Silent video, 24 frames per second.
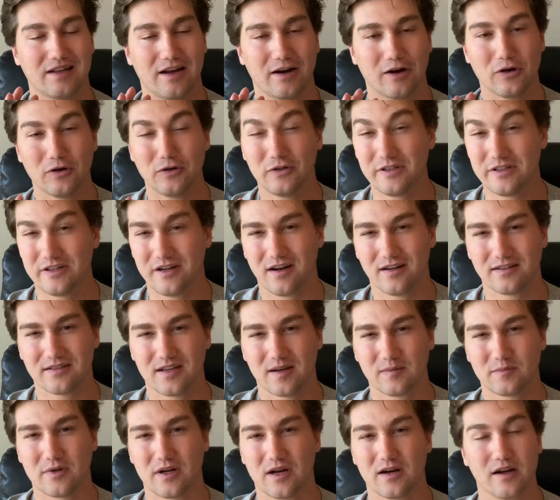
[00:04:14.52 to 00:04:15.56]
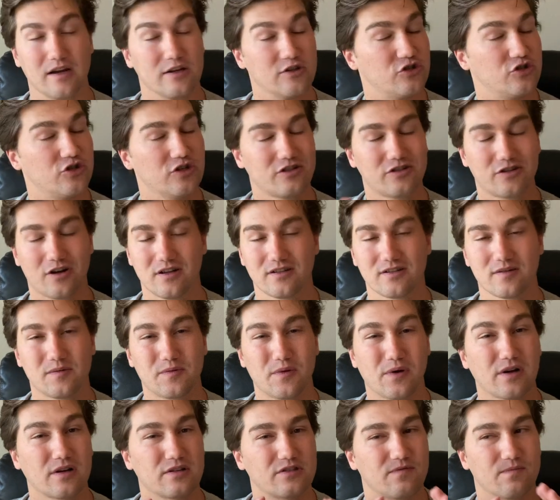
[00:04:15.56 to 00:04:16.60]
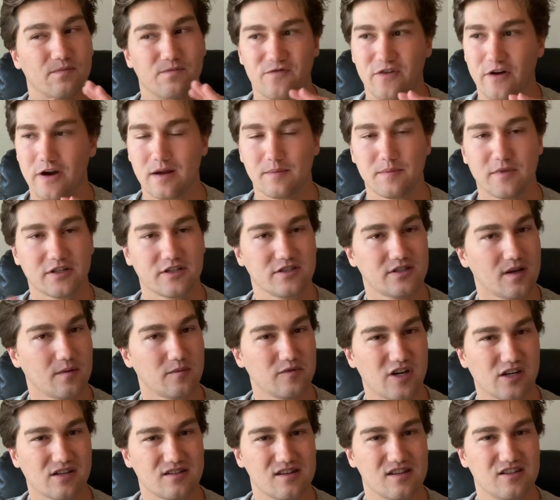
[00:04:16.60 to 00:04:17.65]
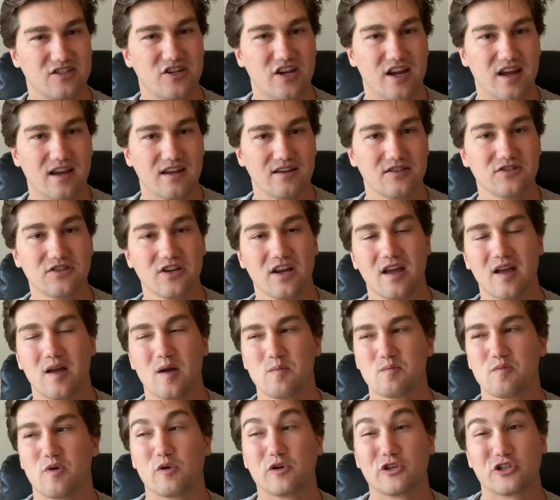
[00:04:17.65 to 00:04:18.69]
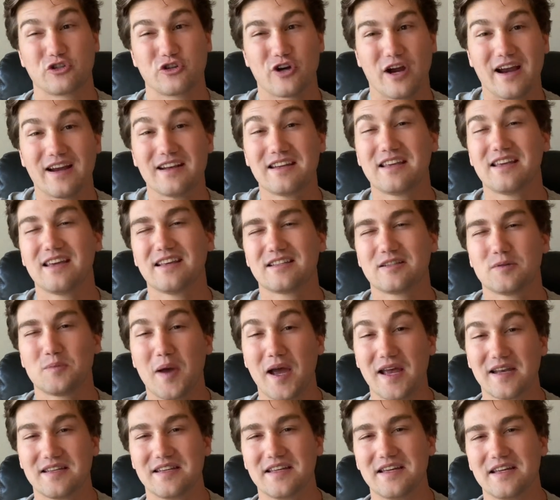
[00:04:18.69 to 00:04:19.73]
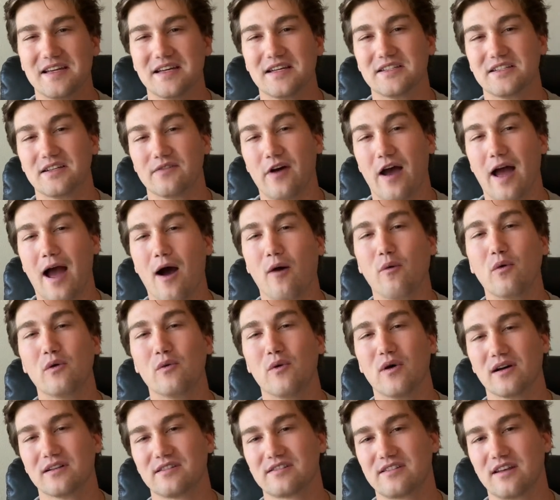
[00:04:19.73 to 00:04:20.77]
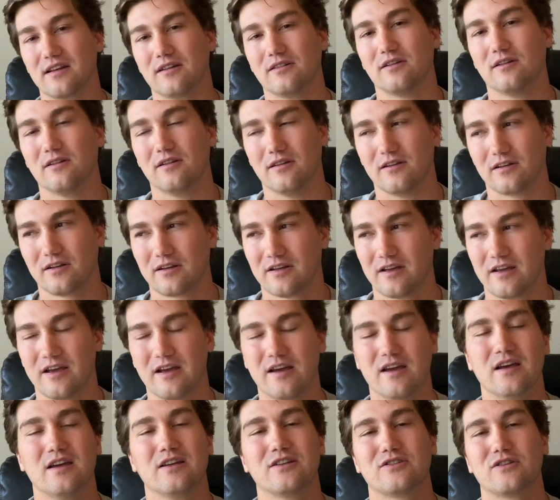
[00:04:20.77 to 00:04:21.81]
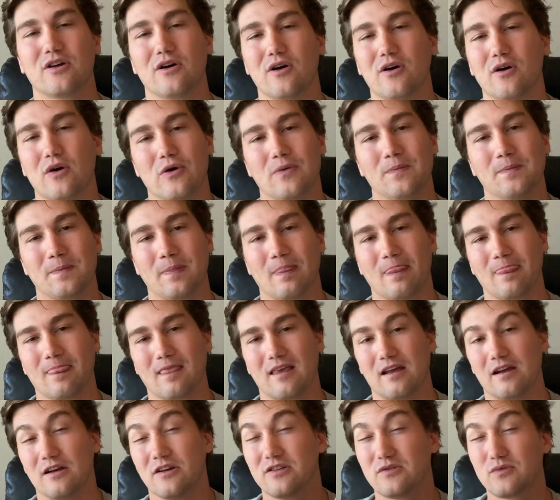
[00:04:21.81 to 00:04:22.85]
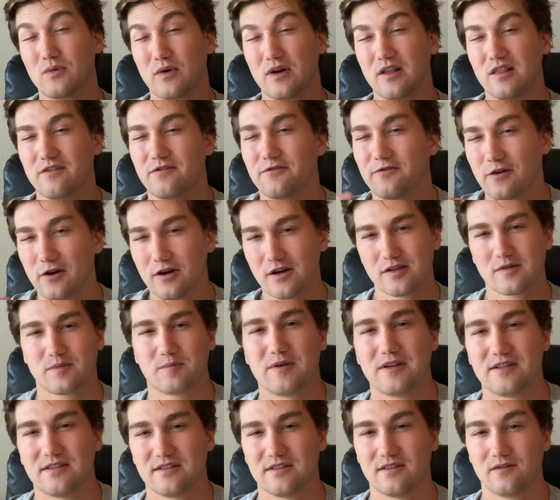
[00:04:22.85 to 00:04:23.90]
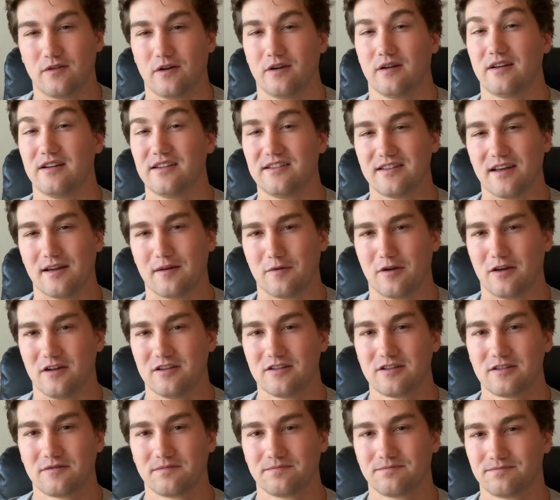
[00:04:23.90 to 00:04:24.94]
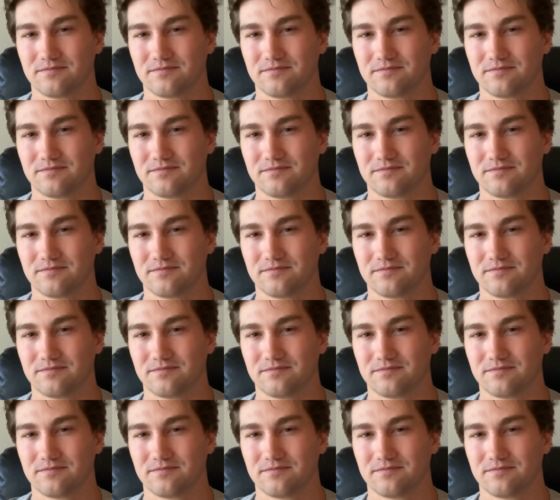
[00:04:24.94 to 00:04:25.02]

early concept art. It's just concept art. It's very much subject to change, but we're trying to get some ideas of how we want Sail to look. So here's one of the first pieces of art he sent us.